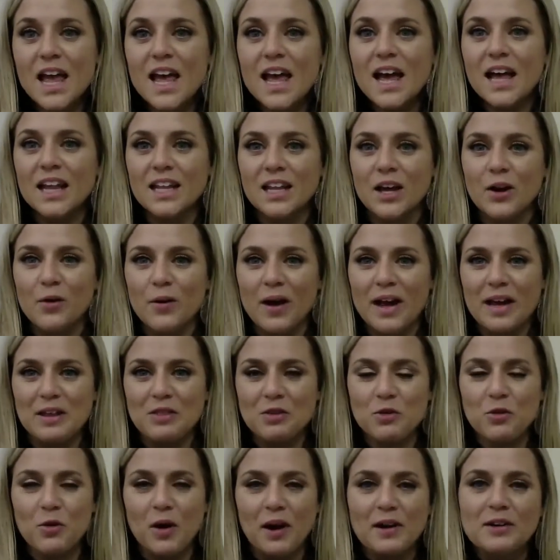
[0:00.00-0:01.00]
Hello,
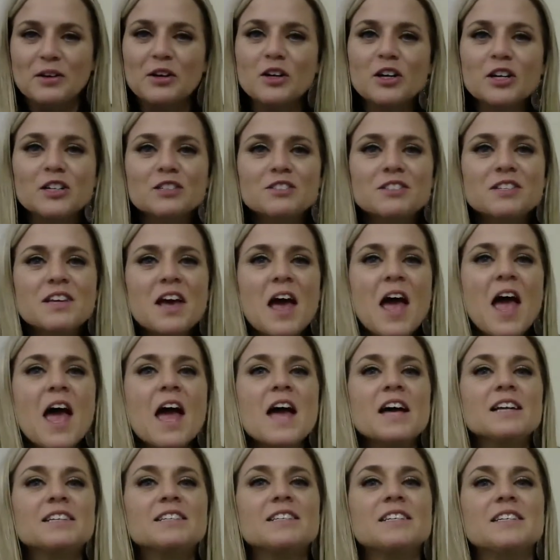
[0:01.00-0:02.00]
8th graders.
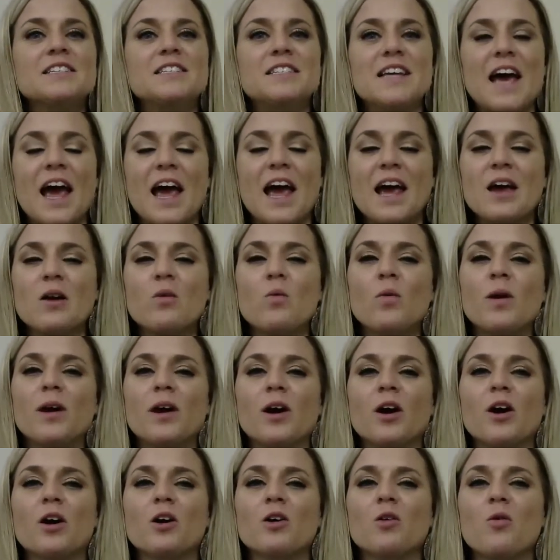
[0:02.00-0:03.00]
Today we
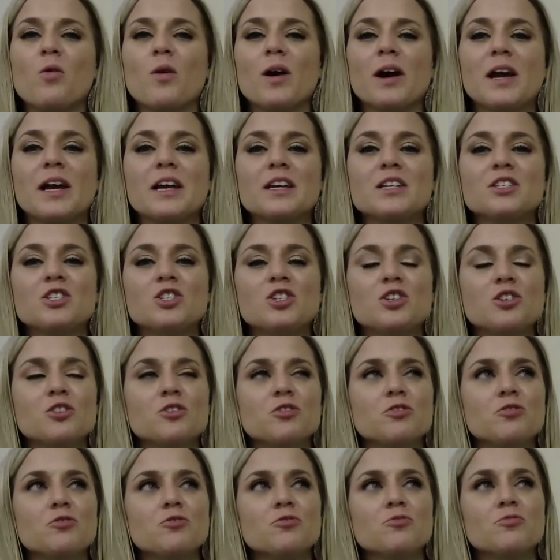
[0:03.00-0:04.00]
are going
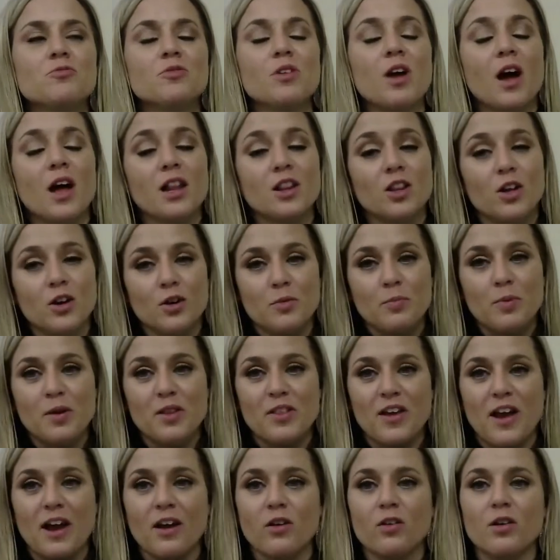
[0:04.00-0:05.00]
to not learn
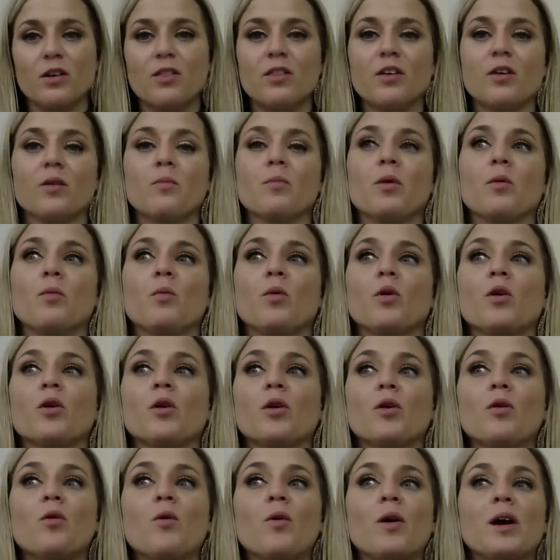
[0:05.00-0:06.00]
Pythagorean theorem, but
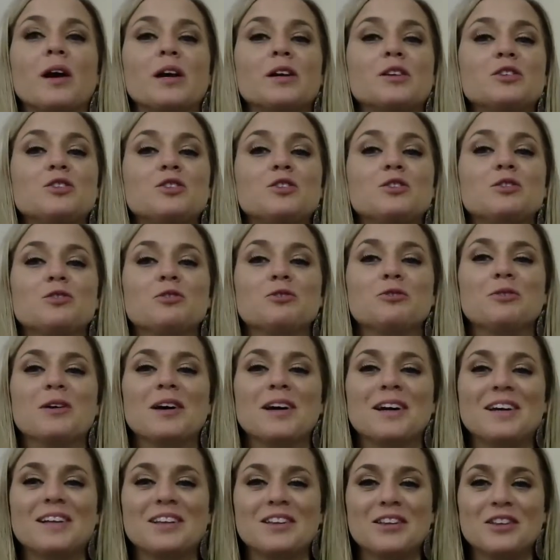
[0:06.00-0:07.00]
we're going to
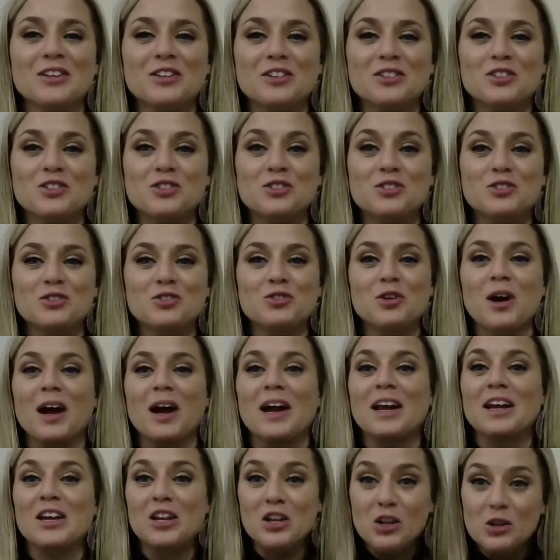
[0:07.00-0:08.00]

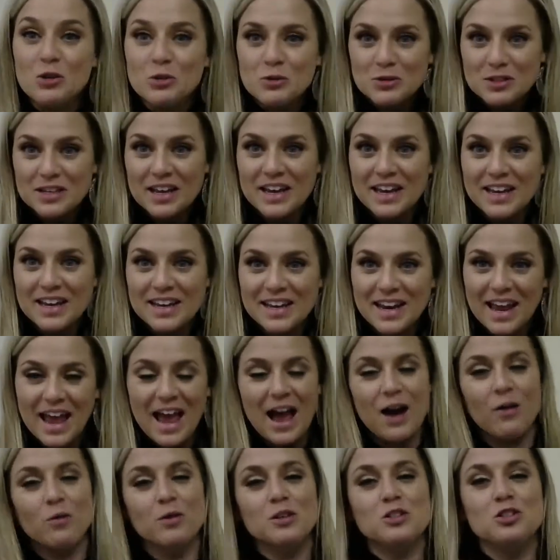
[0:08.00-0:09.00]
try to use it.
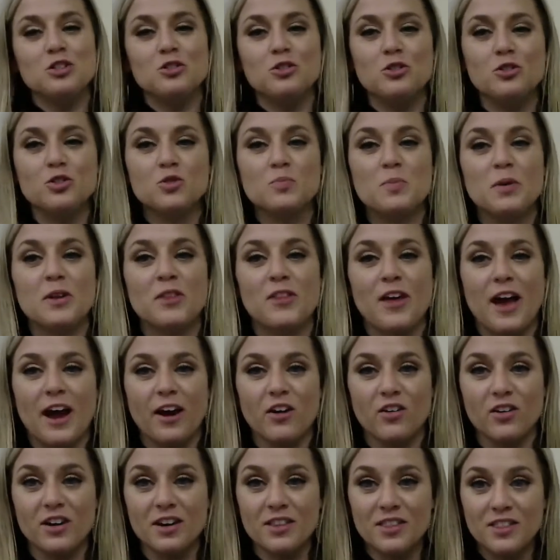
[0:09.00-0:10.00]
How would you use
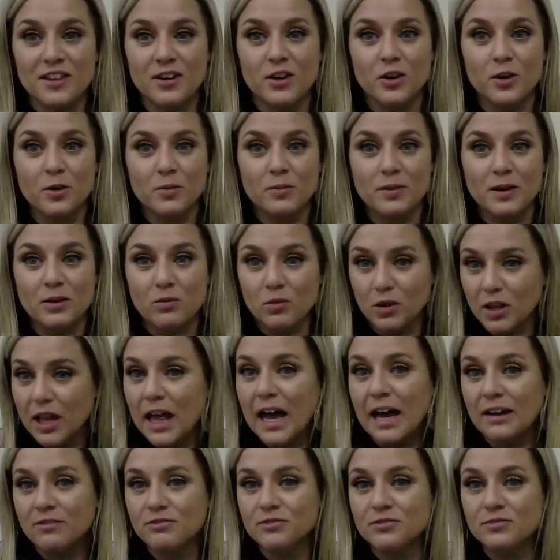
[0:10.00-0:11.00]
Pythagorean theorem in real life?
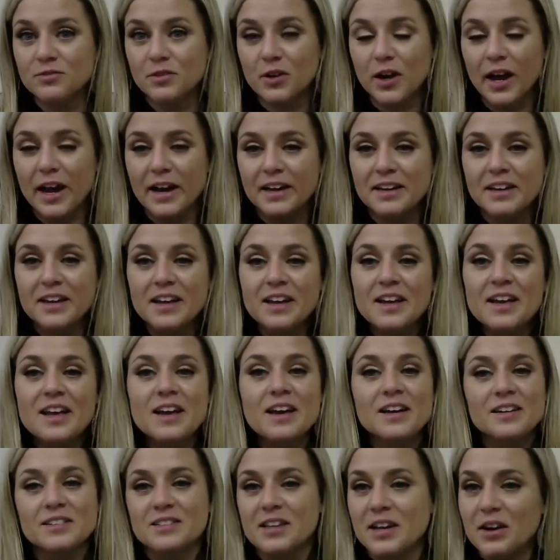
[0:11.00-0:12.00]
Okay,
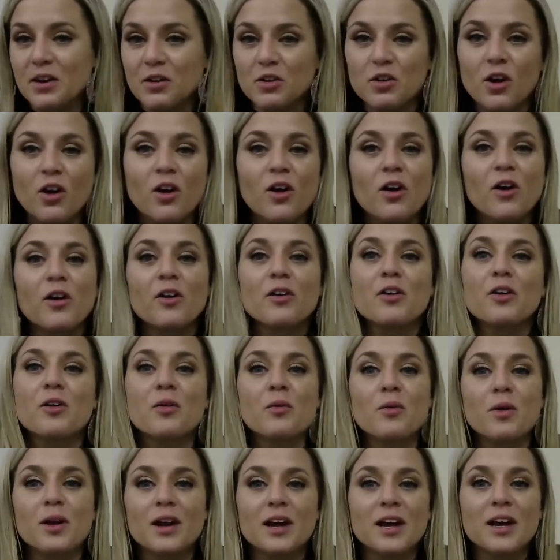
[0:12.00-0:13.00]
because I know y'all are going to
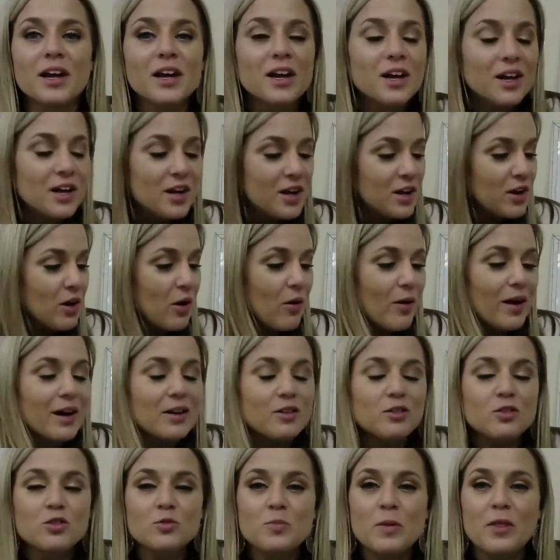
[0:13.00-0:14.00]
want to go out and
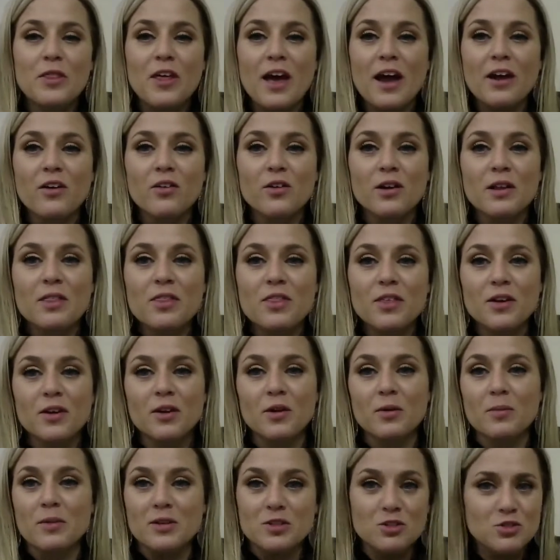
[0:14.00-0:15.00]
use Pythagorean
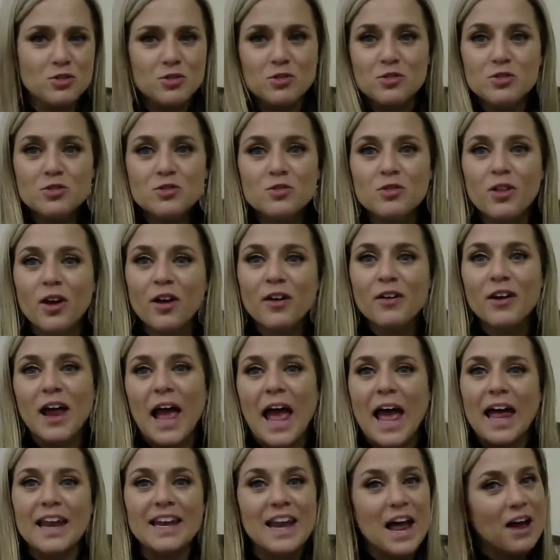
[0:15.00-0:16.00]
theorem as soon as you learn it.
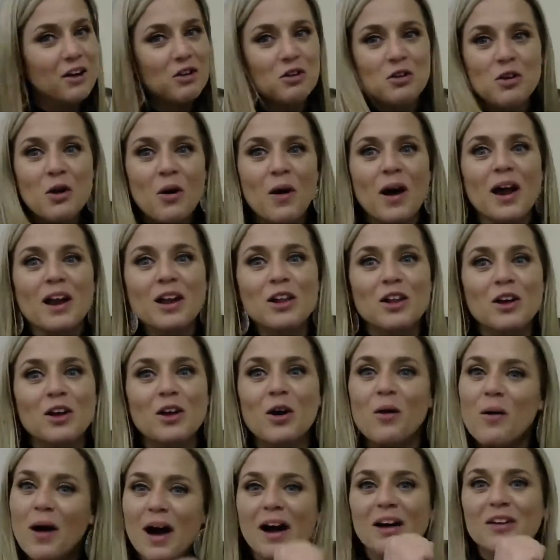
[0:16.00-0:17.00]
Now you know how to
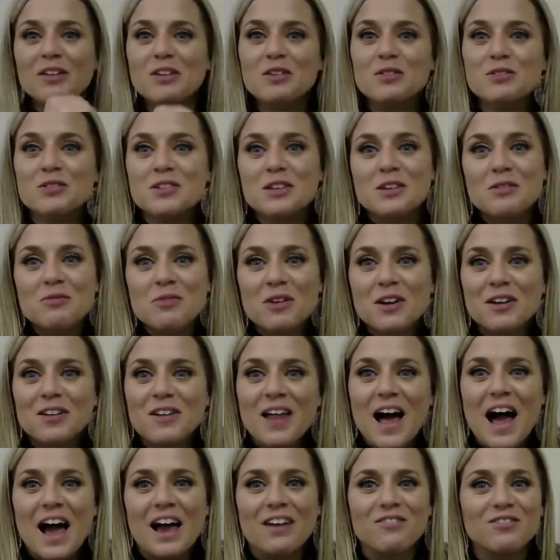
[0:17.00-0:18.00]
go out and use it in real
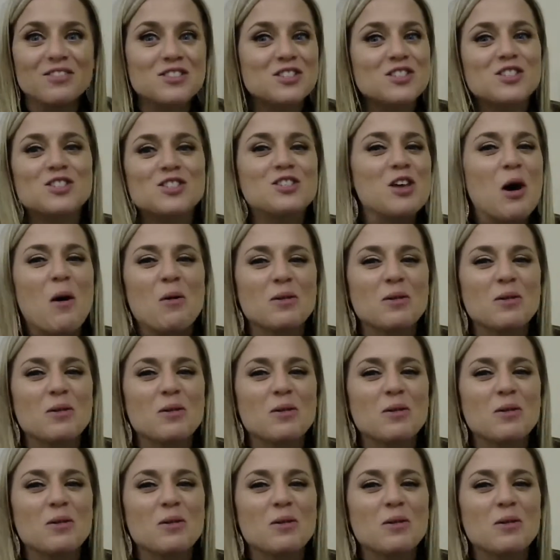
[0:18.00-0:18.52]
life. So